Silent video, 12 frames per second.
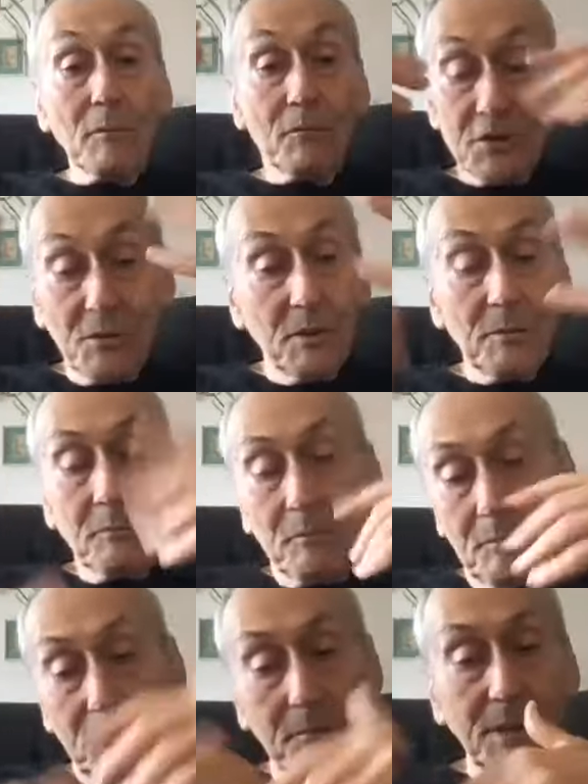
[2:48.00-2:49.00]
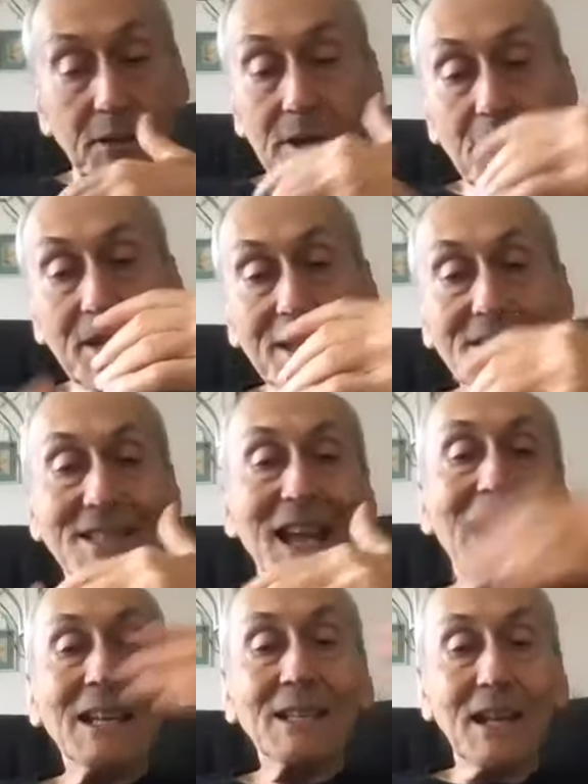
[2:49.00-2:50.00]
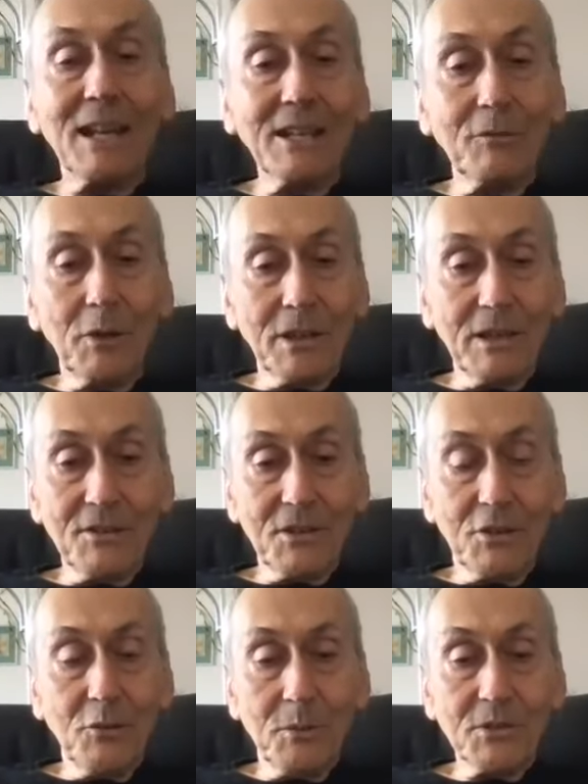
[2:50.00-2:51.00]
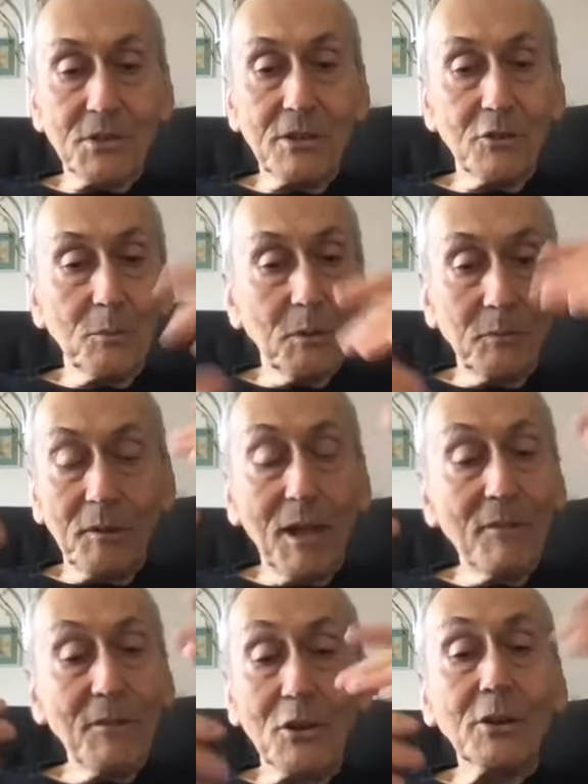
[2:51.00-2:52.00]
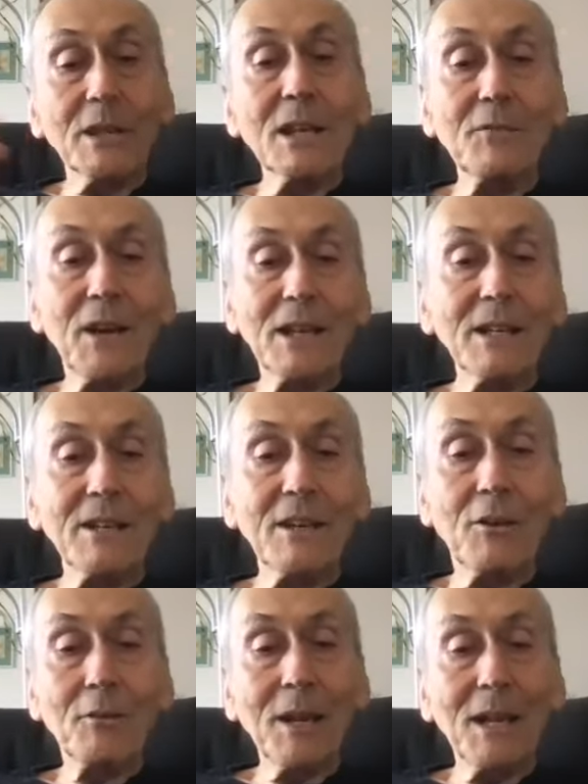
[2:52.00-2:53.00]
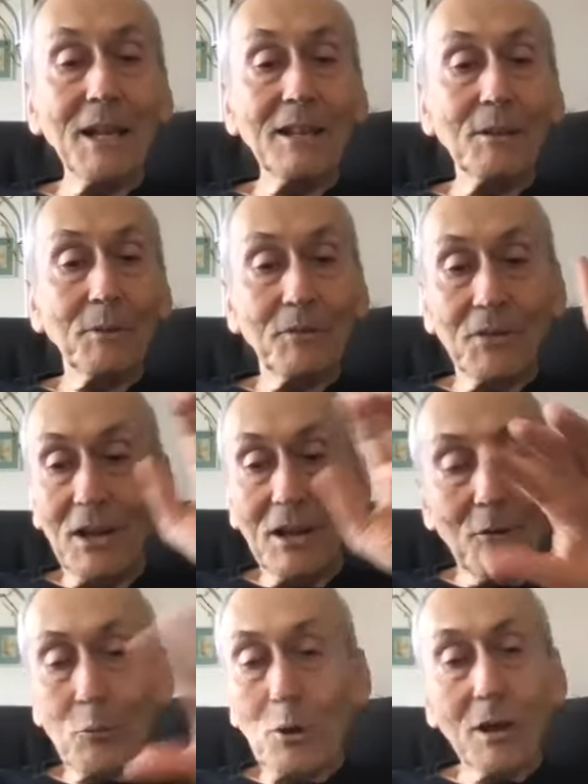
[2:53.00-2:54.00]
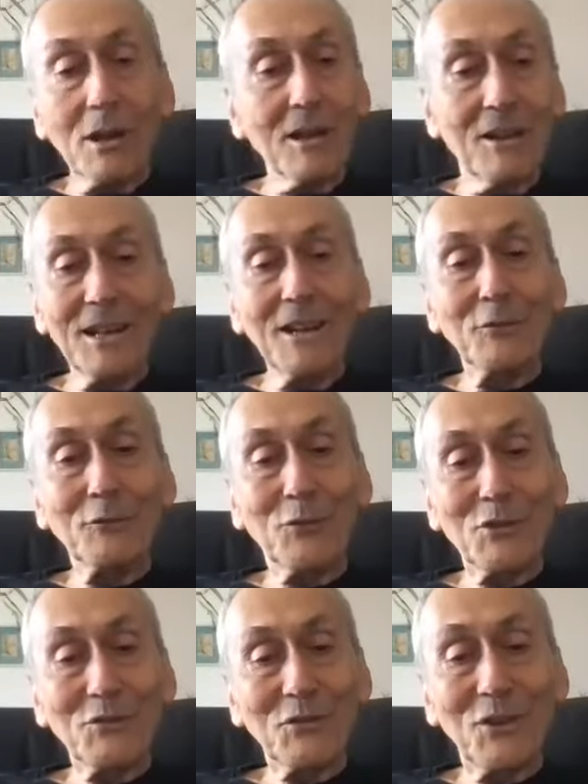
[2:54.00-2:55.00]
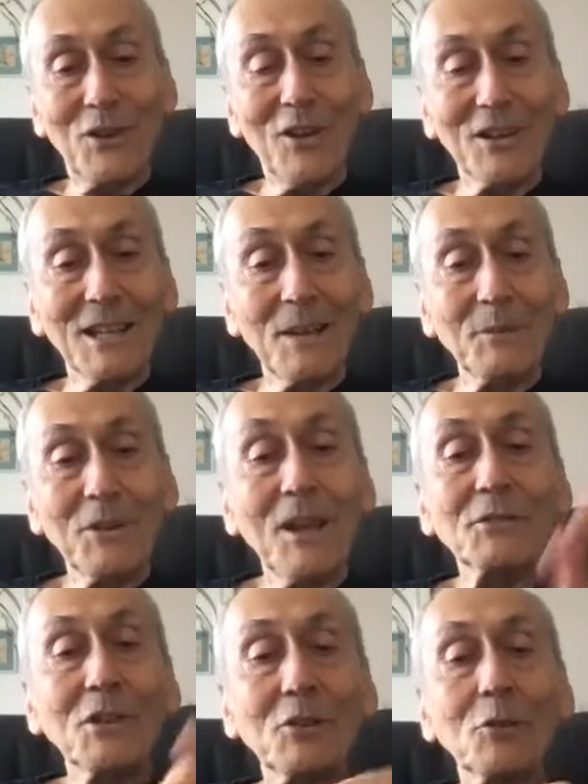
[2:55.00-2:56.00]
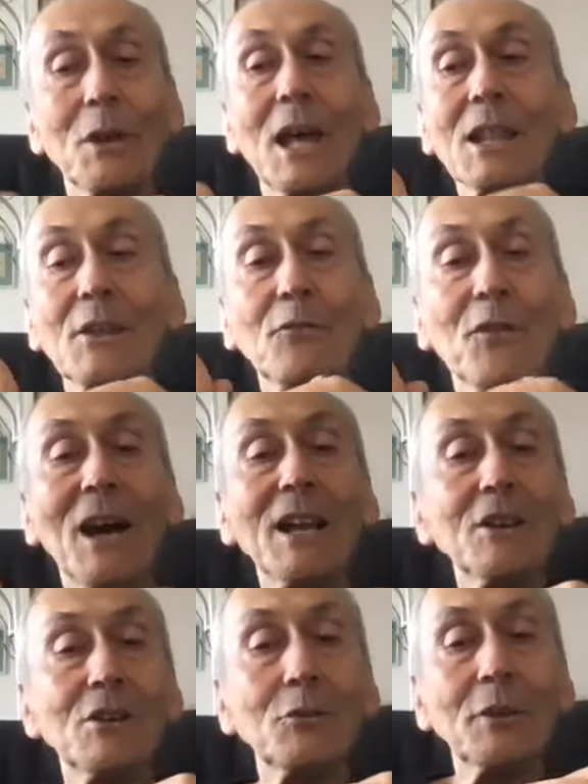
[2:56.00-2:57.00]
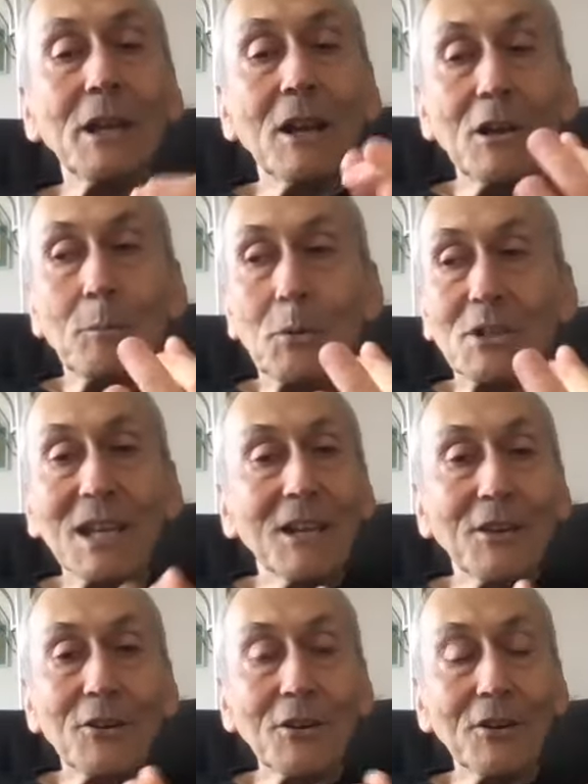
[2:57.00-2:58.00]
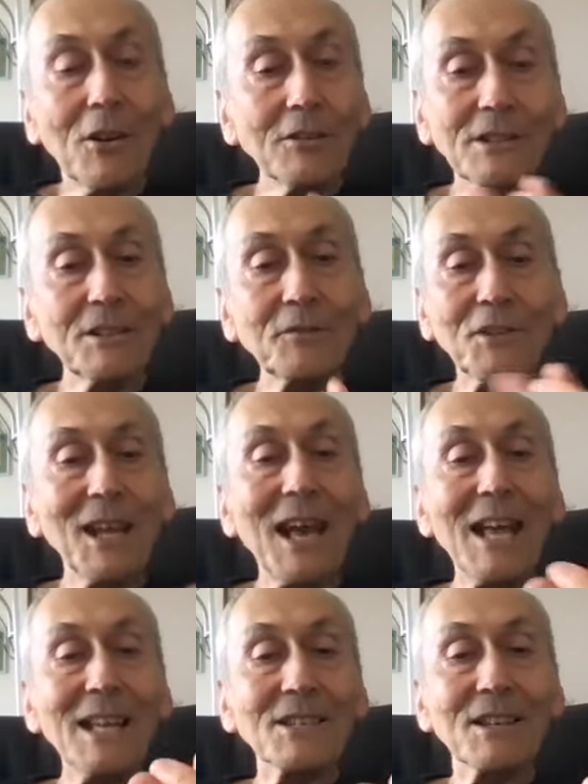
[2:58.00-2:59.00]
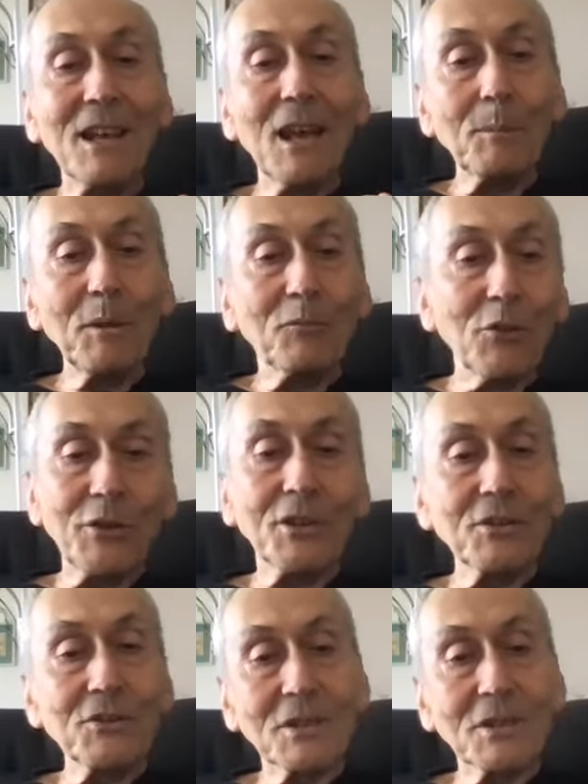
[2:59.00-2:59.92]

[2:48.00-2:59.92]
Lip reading: first of all, we don't have an exact idea of what it is that humans can do, but we have a good enough idea already that we've got our work cut out for us for a long time. You don't have to do the fine tuning on a particular cognitive task before you can